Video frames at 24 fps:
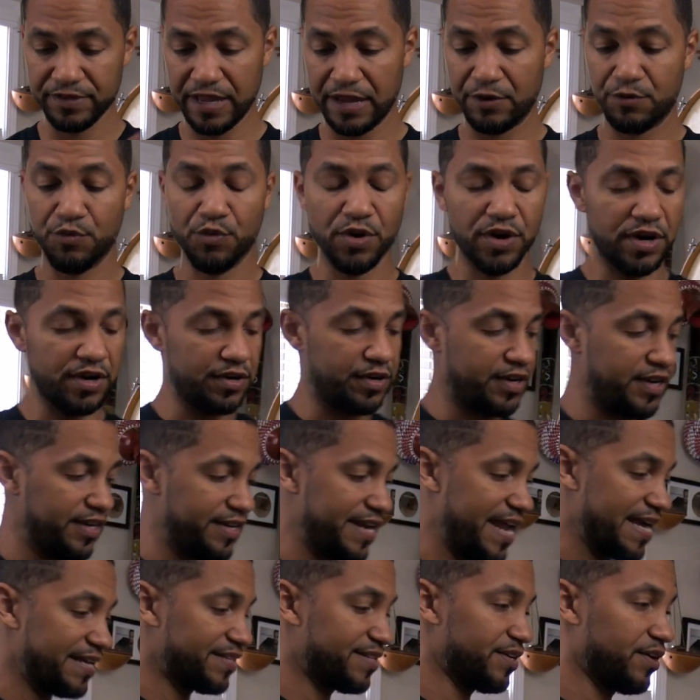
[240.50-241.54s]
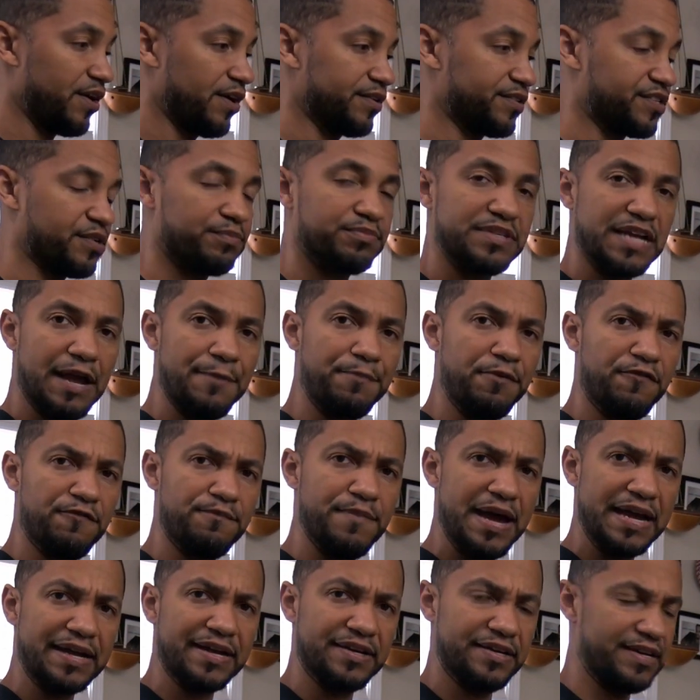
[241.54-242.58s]
like we're connected on some type of
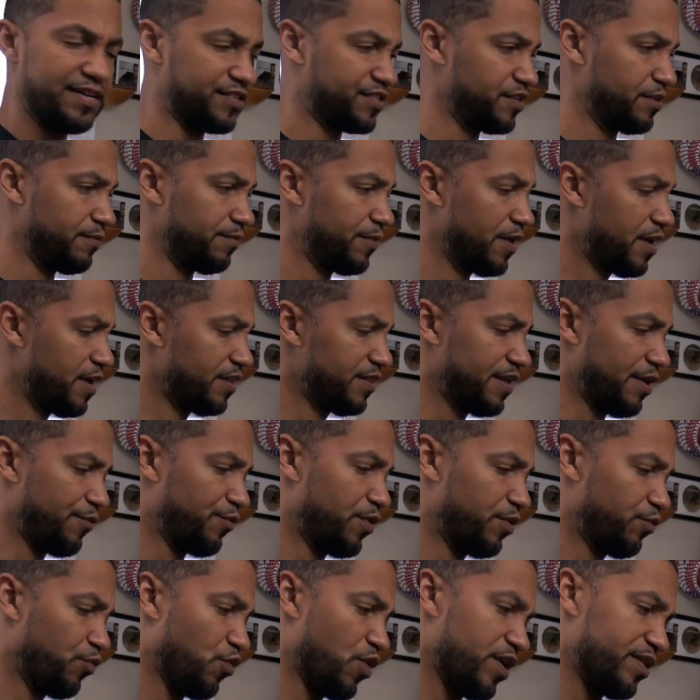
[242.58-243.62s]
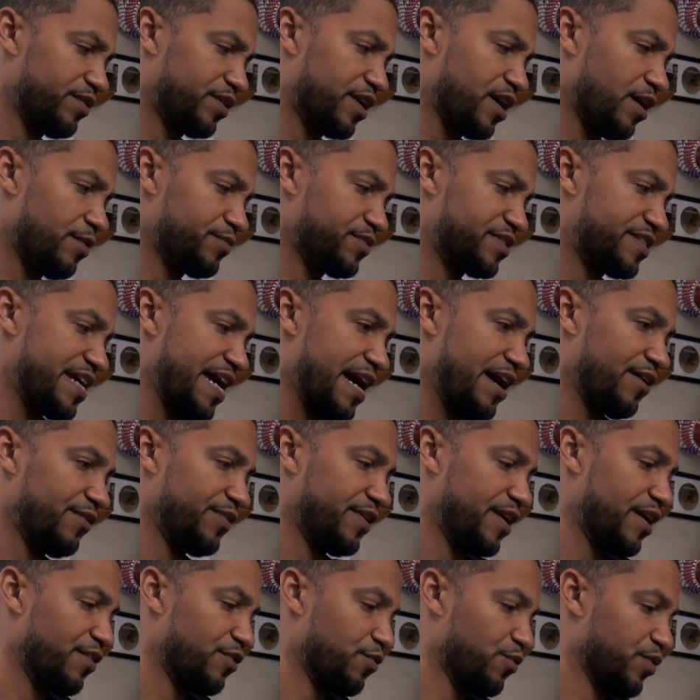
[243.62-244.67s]
mechanism that when one comes down,
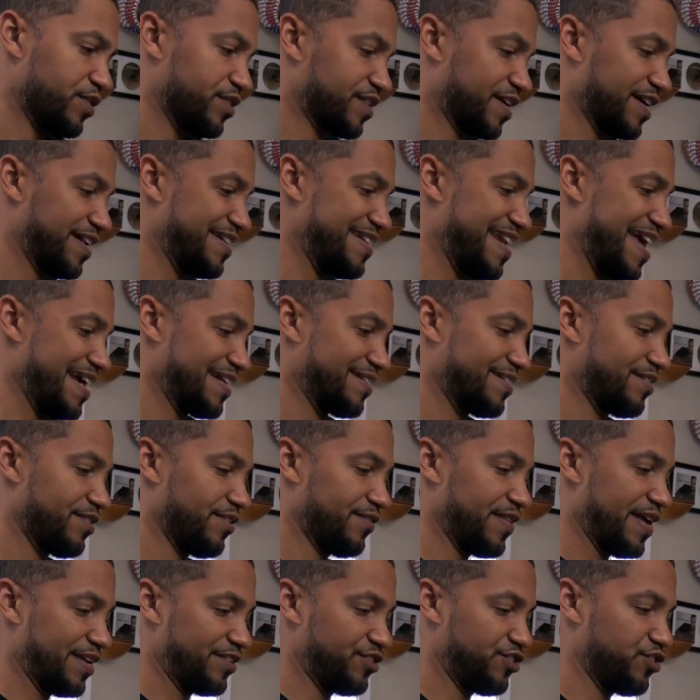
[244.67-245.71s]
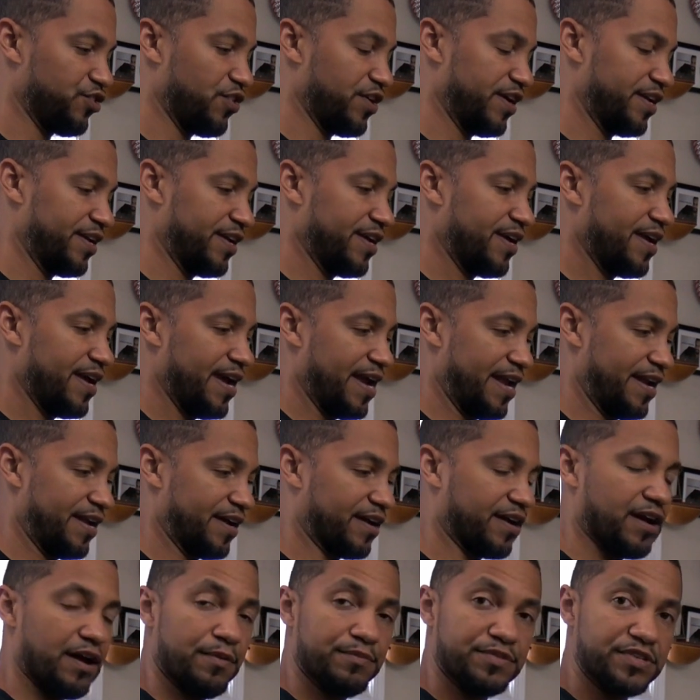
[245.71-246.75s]
the other one's connected on that joint and it
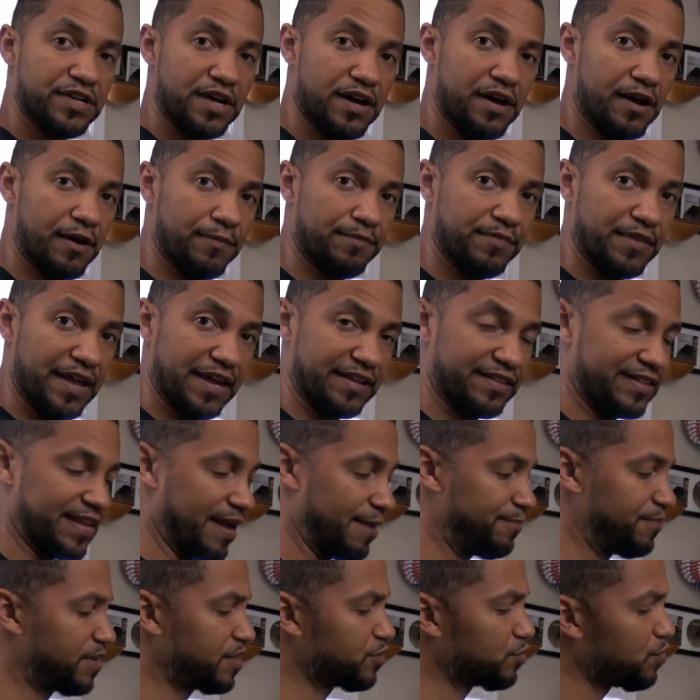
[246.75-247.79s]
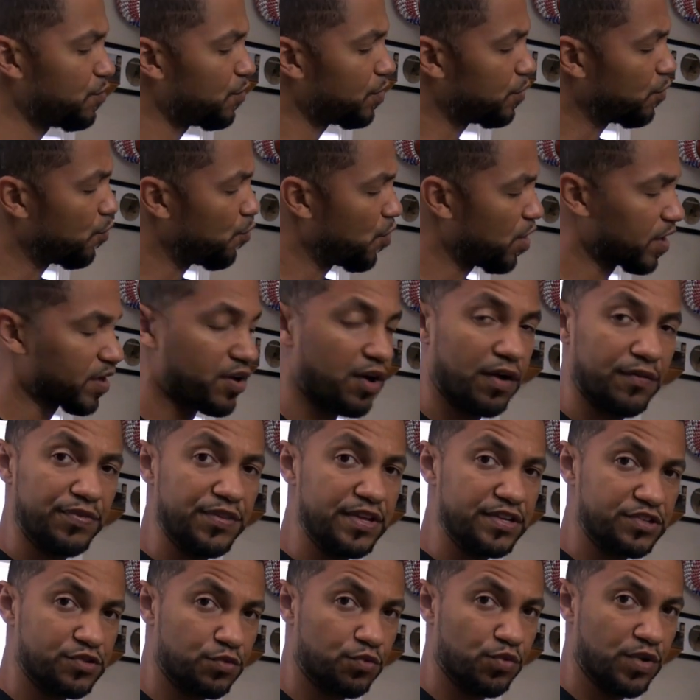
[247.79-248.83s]
comes up like that because we want to work on
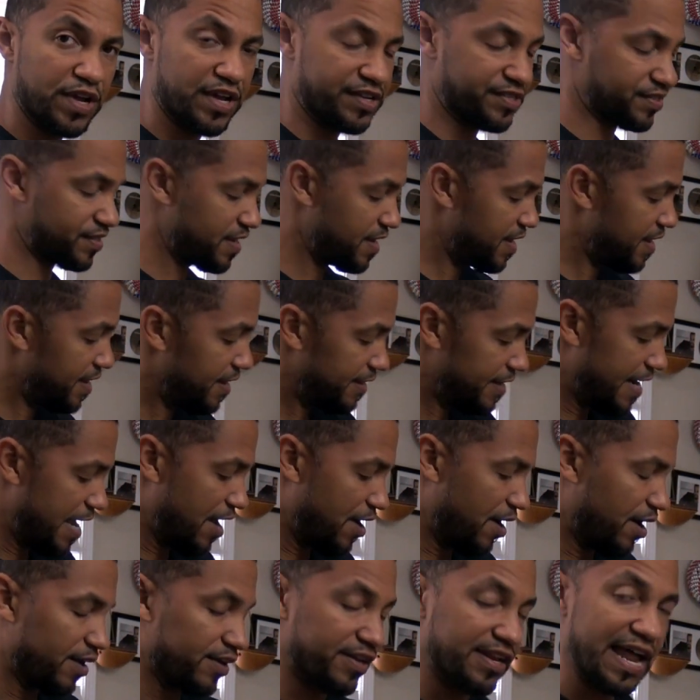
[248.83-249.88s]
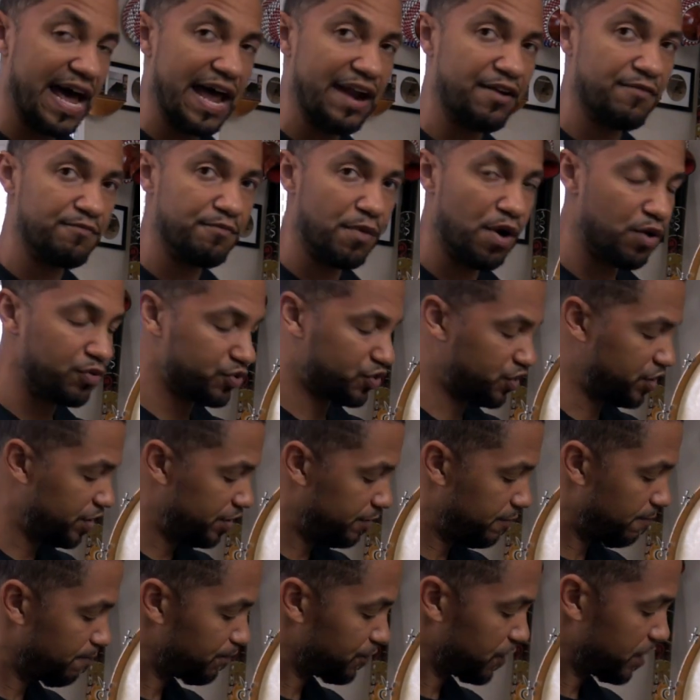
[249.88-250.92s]
this wrist. Now, a lot of
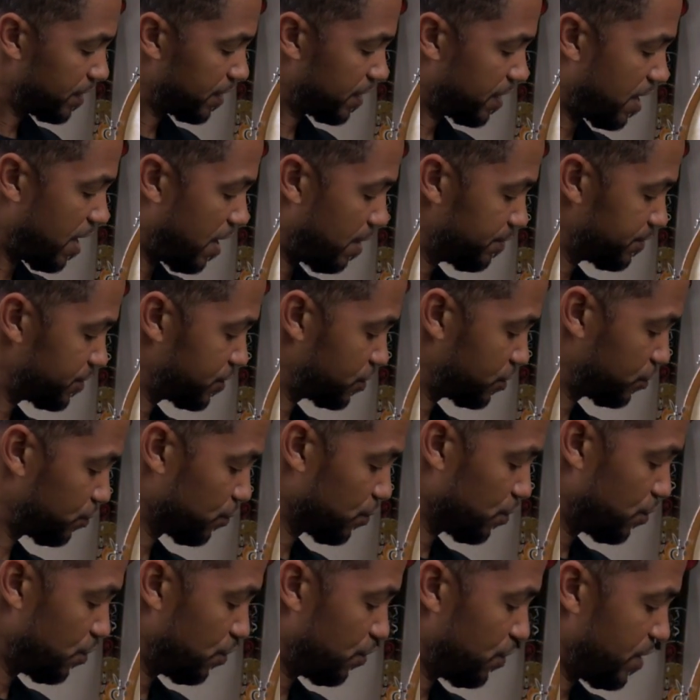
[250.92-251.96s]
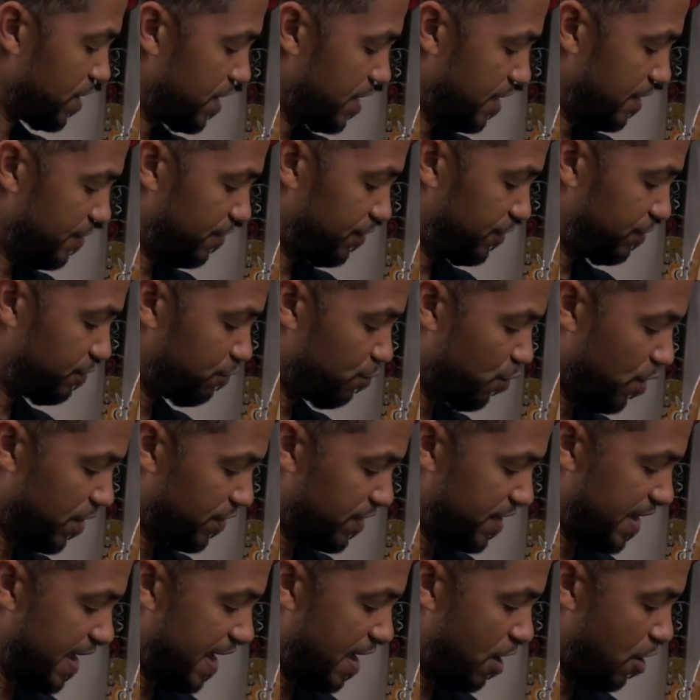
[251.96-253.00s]
motion comes through where
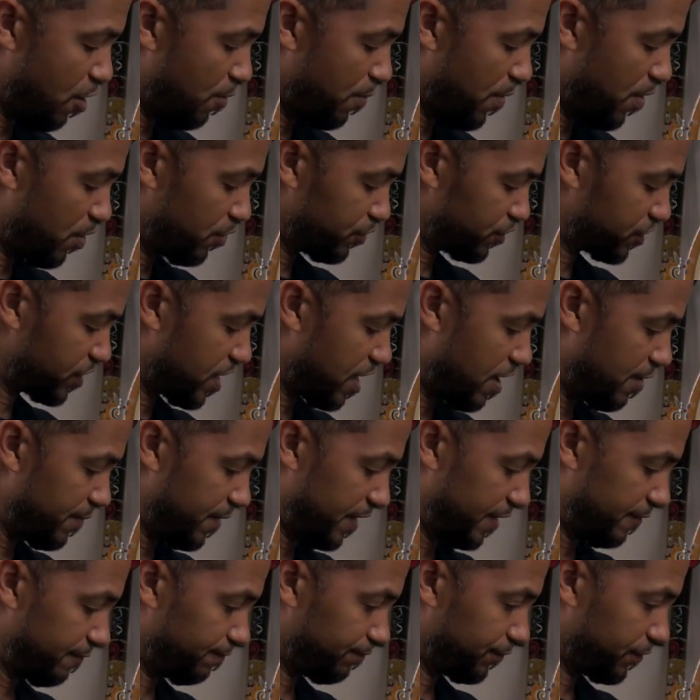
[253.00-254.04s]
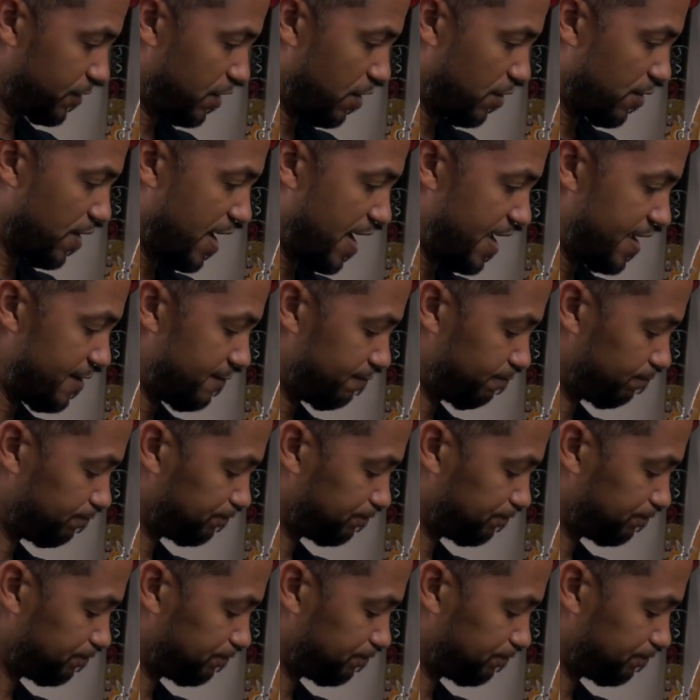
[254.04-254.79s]
the elbow's coming, all right?